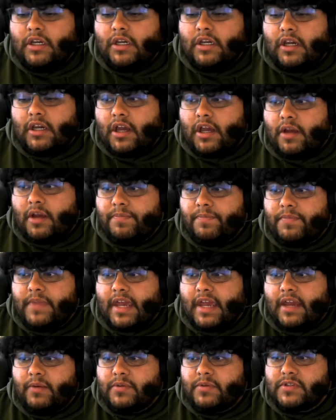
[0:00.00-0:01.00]

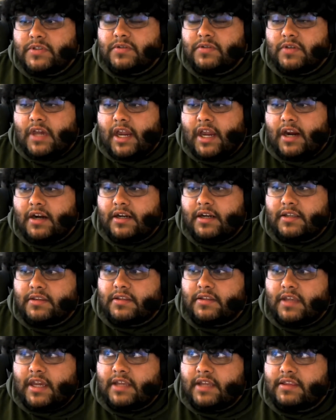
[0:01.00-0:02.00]
I was hired
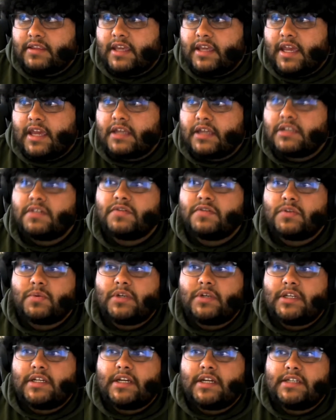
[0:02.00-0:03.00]
at the end of
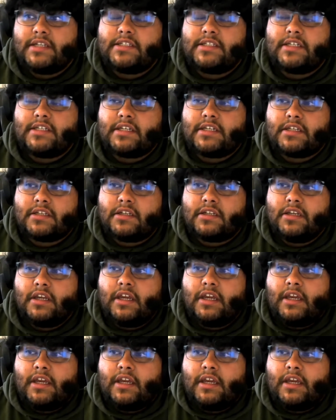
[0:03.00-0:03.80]
2019